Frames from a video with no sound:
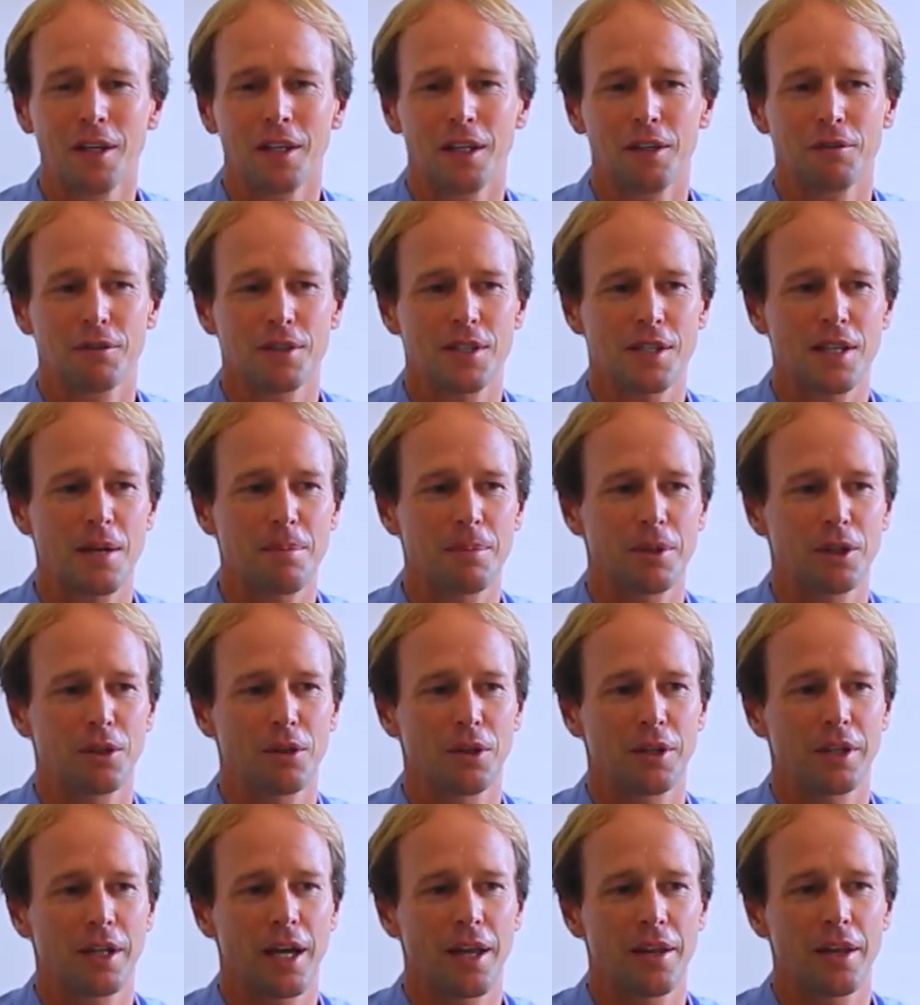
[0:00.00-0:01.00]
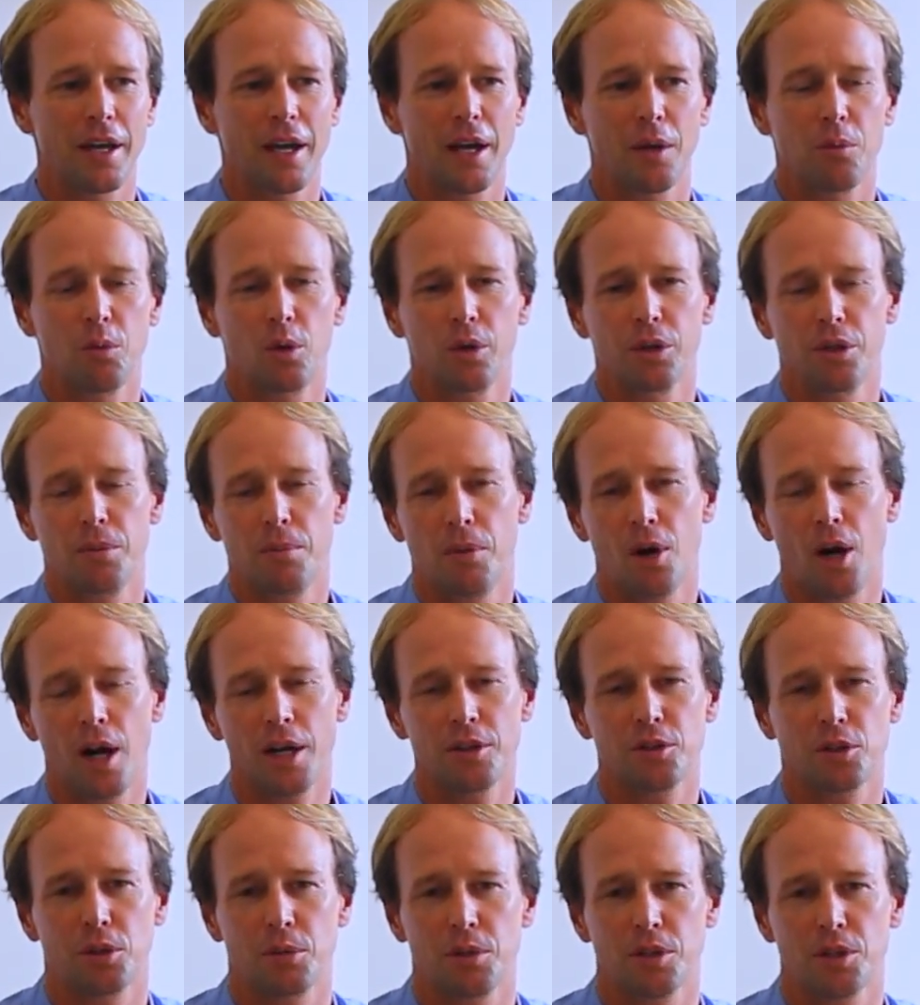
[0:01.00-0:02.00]
If it's something, on the other hand, what you
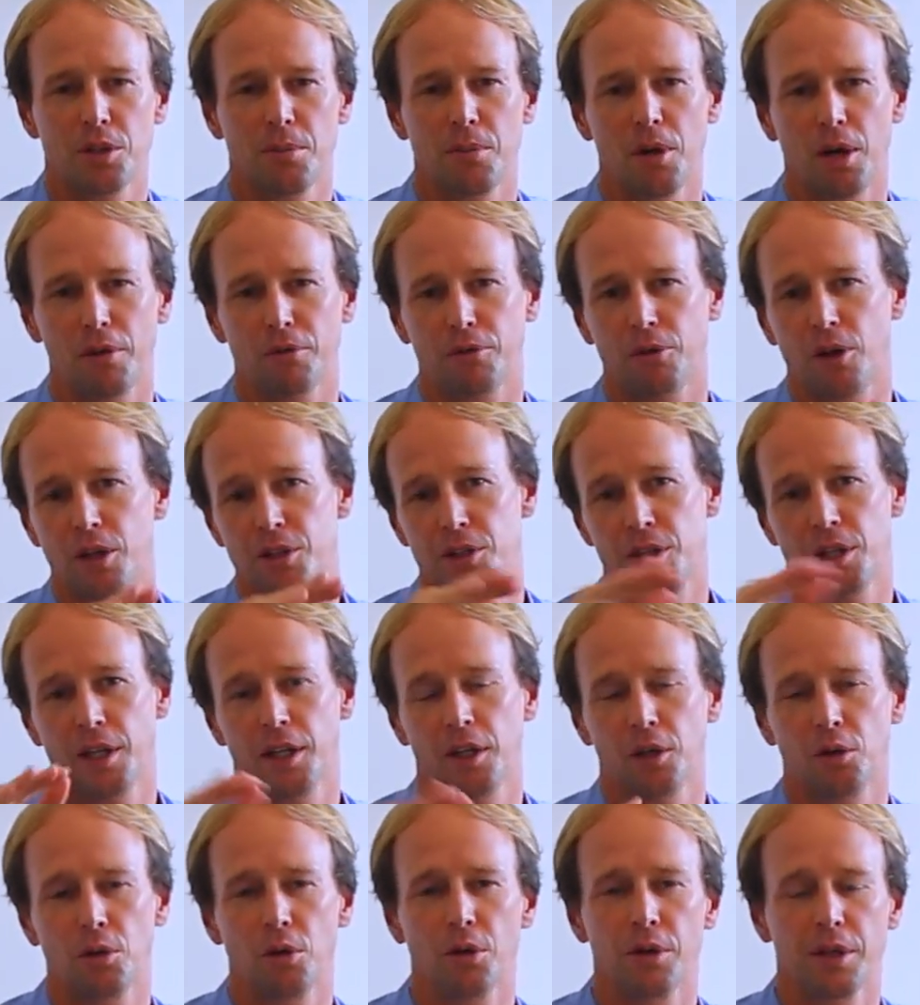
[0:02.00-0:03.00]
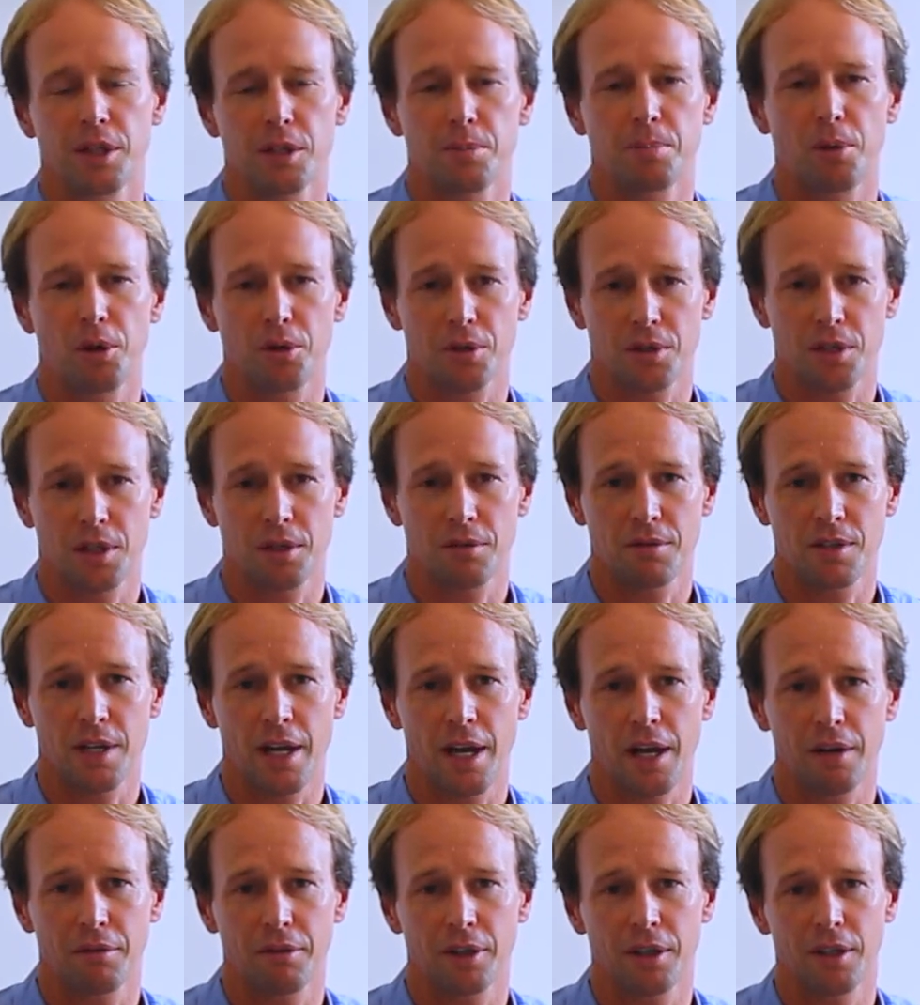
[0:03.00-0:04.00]
might do is you might find you're getting all these positives
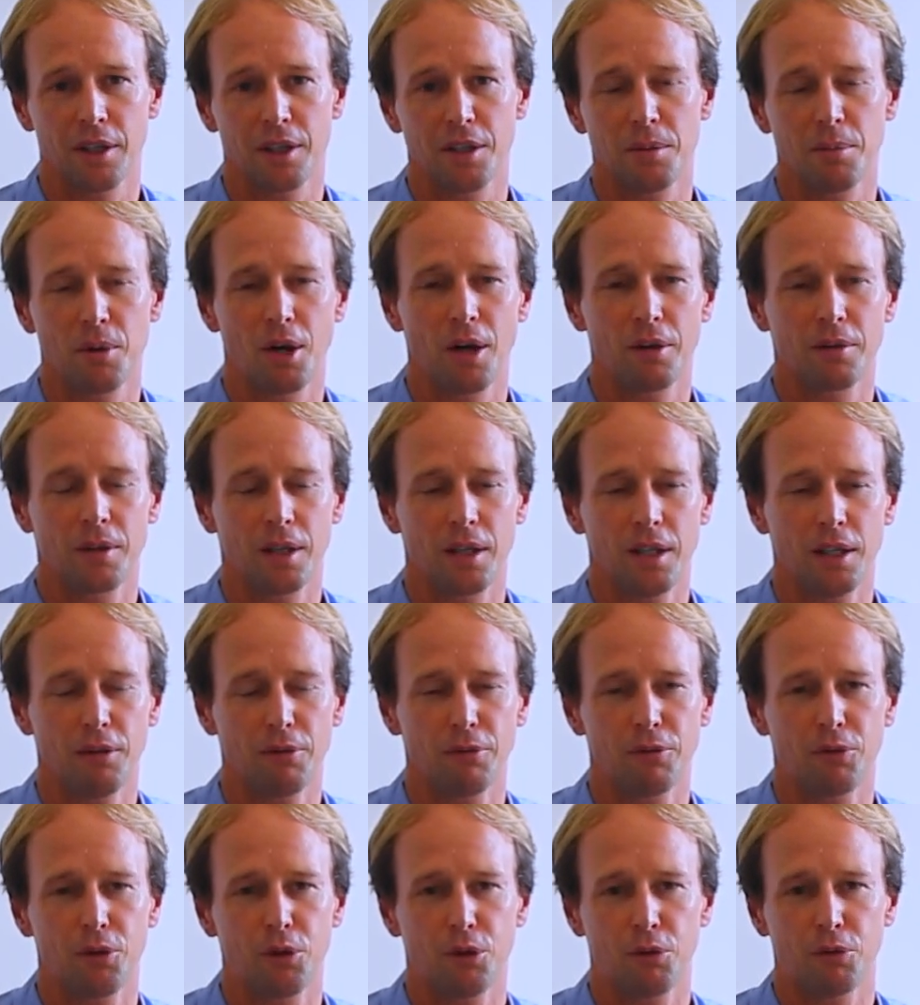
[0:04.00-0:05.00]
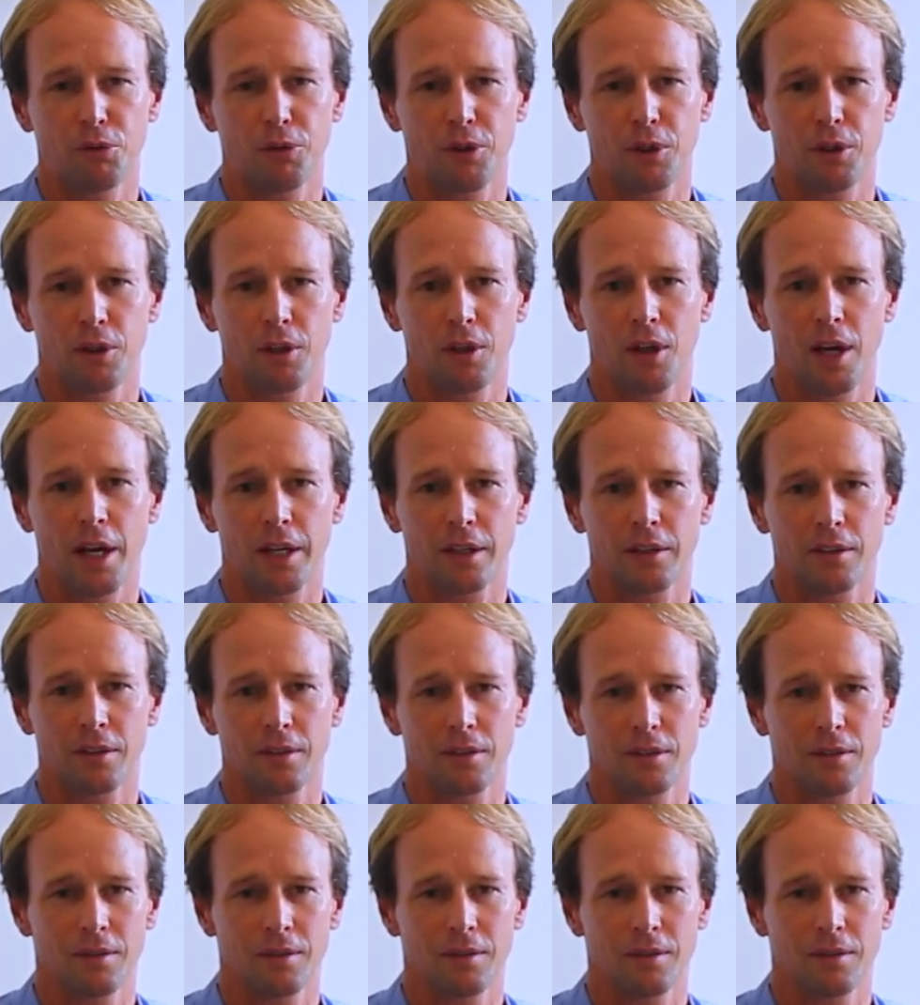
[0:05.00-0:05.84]
out of it, and you might, if you feel like,